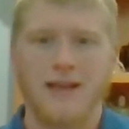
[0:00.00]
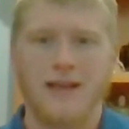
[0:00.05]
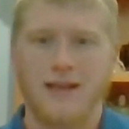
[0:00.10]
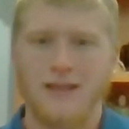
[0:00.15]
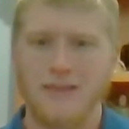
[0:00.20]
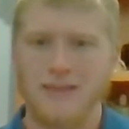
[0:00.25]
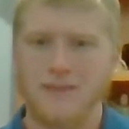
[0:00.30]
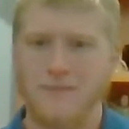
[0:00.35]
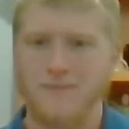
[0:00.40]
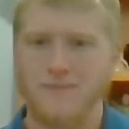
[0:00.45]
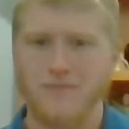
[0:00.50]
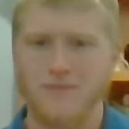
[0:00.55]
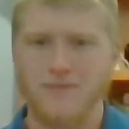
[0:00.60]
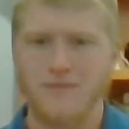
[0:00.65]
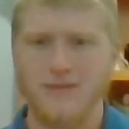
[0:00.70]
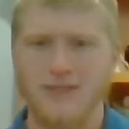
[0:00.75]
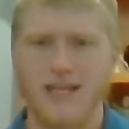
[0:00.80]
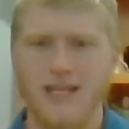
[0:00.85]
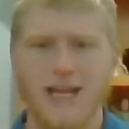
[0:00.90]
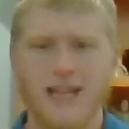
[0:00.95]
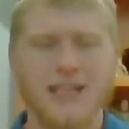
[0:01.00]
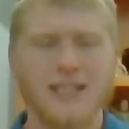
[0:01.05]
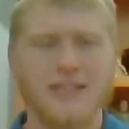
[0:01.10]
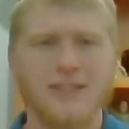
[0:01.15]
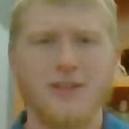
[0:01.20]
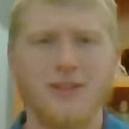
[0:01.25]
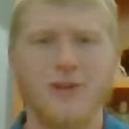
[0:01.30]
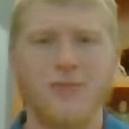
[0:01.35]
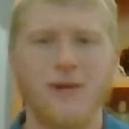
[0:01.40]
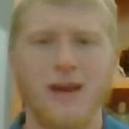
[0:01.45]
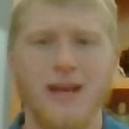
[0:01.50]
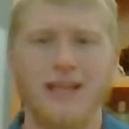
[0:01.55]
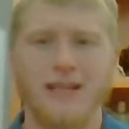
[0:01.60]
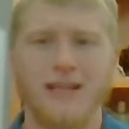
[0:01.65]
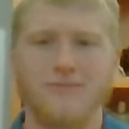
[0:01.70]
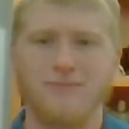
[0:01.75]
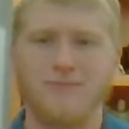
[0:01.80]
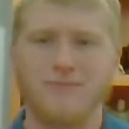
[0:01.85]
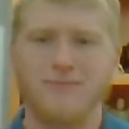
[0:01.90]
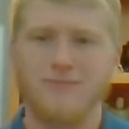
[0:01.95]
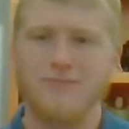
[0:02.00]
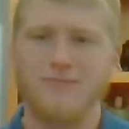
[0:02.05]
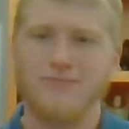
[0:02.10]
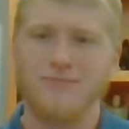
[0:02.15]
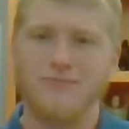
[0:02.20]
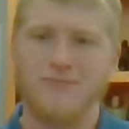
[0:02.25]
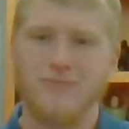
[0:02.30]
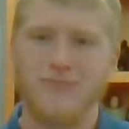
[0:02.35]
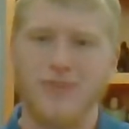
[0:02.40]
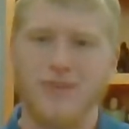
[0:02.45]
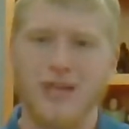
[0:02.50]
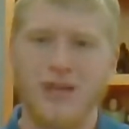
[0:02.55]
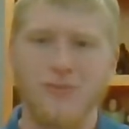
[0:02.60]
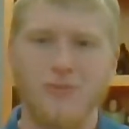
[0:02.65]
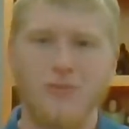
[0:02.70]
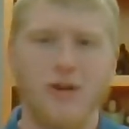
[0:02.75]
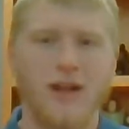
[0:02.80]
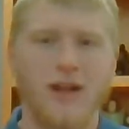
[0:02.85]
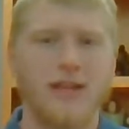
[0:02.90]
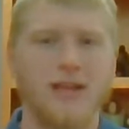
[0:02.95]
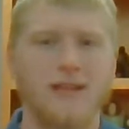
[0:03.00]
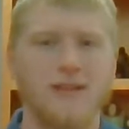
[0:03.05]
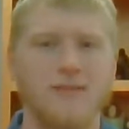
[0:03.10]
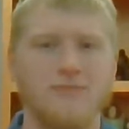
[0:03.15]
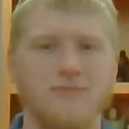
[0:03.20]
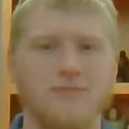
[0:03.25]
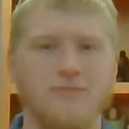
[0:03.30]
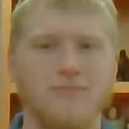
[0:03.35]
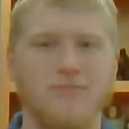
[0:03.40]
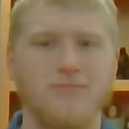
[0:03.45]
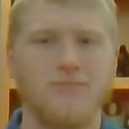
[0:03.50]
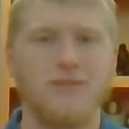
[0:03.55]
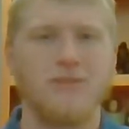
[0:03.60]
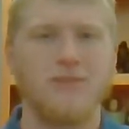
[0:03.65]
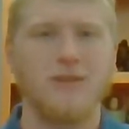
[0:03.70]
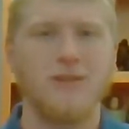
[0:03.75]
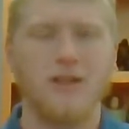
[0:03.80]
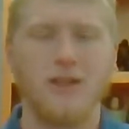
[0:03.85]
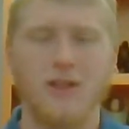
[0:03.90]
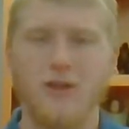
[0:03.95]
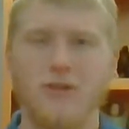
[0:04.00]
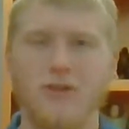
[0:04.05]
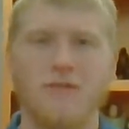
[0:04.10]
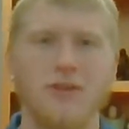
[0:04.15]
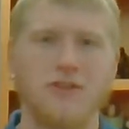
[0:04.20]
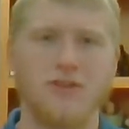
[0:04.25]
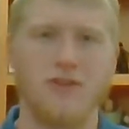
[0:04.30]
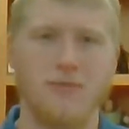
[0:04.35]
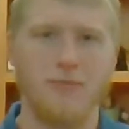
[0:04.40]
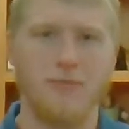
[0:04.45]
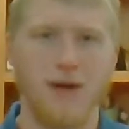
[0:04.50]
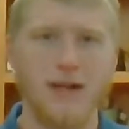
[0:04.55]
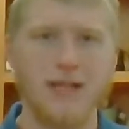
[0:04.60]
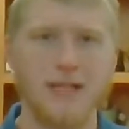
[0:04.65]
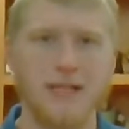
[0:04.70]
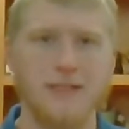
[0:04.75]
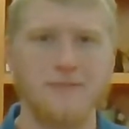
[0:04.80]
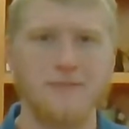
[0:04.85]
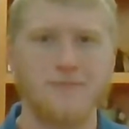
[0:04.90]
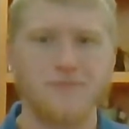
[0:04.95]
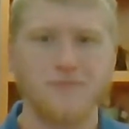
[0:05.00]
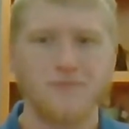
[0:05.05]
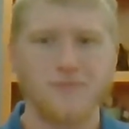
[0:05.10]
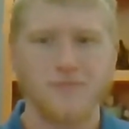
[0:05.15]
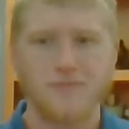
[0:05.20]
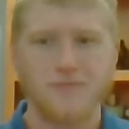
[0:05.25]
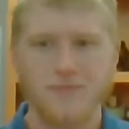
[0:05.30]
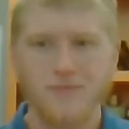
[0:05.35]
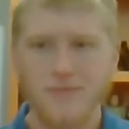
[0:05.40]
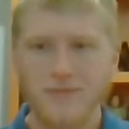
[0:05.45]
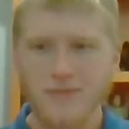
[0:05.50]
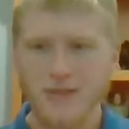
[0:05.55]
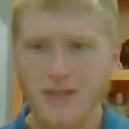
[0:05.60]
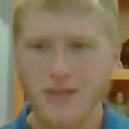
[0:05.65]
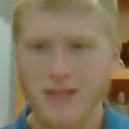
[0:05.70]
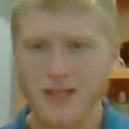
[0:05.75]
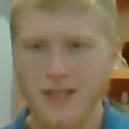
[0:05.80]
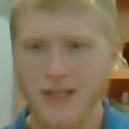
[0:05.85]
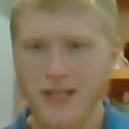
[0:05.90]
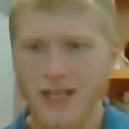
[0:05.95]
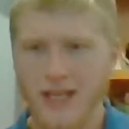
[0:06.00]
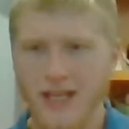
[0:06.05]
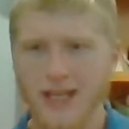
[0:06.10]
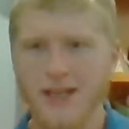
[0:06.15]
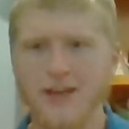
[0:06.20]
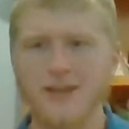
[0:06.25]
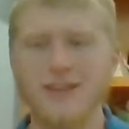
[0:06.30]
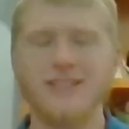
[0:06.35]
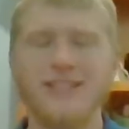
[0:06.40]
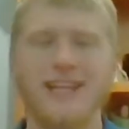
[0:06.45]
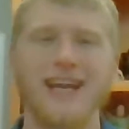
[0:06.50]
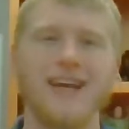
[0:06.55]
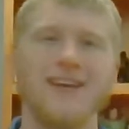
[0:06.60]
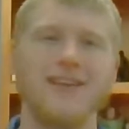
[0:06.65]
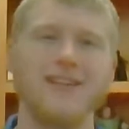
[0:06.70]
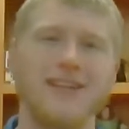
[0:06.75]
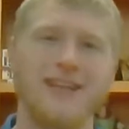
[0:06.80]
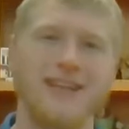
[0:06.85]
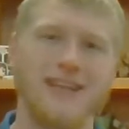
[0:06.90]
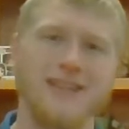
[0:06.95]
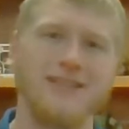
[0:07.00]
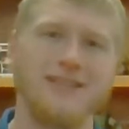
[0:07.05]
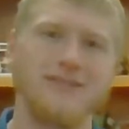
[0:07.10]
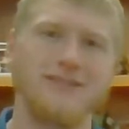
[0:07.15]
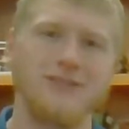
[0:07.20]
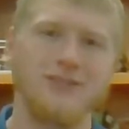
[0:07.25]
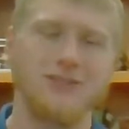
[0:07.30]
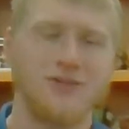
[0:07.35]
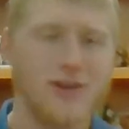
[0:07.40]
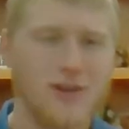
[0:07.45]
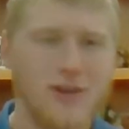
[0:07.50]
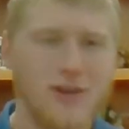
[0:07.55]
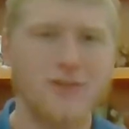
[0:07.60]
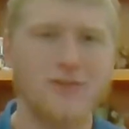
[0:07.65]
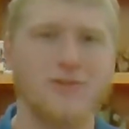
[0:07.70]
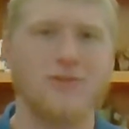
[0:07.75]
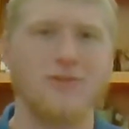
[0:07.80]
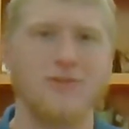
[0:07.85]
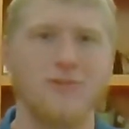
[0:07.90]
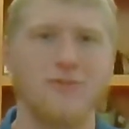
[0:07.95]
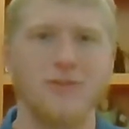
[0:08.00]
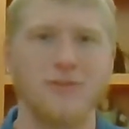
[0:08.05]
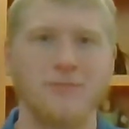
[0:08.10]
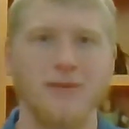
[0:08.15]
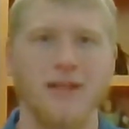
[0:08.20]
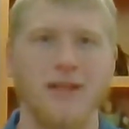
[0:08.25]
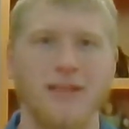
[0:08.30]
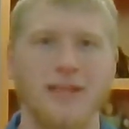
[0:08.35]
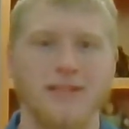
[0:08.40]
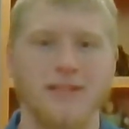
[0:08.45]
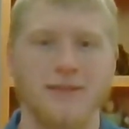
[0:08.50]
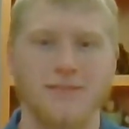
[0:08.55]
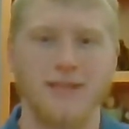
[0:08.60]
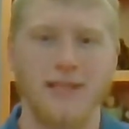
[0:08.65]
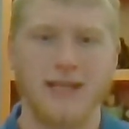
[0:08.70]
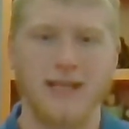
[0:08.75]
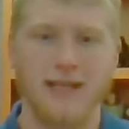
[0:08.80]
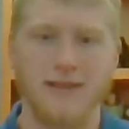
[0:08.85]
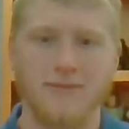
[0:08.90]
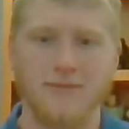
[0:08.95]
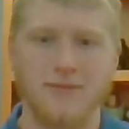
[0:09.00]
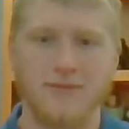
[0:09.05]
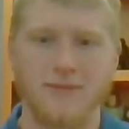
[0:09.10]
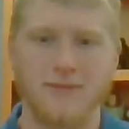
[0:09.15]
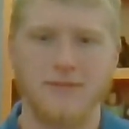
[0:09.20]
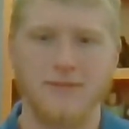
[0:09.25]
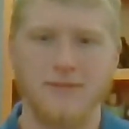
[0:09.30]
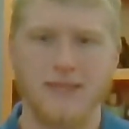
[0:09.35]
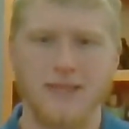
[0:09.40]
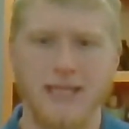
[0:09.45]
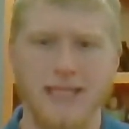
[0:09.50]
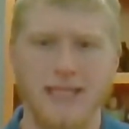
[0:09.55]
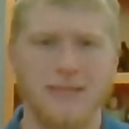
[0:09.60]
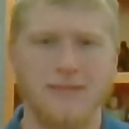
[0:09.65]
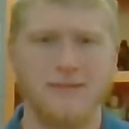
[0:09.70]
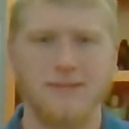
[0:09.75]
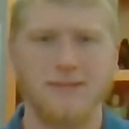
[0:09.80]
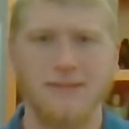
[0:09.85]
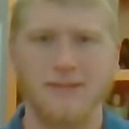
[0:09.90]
Now that you know why they bring the university money, here is how they struggle with money sometimes. They